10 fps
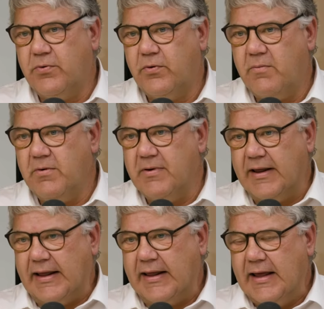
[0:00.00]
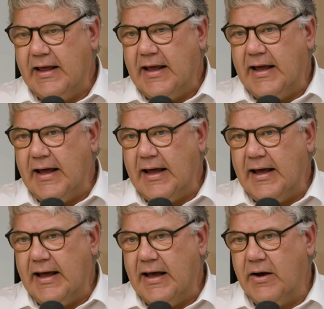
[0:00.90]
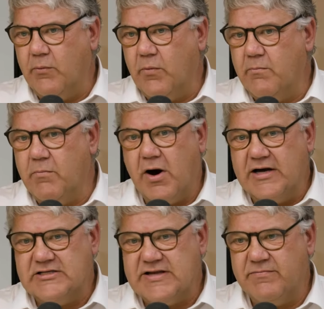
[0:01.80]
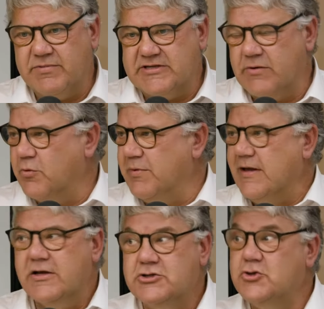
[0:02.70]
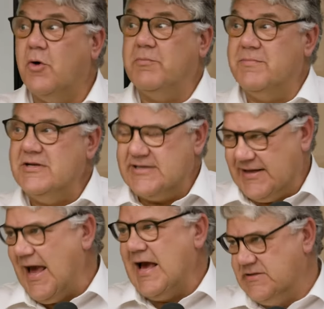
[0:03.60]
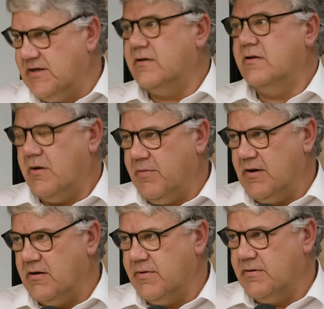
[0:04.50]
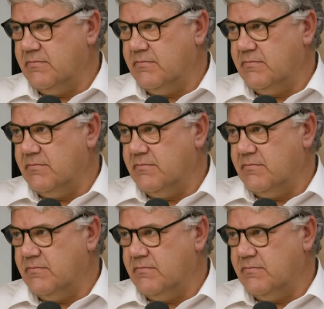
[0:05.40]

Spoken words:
probably my 7% will be too optimistic, as in they'll be a little bit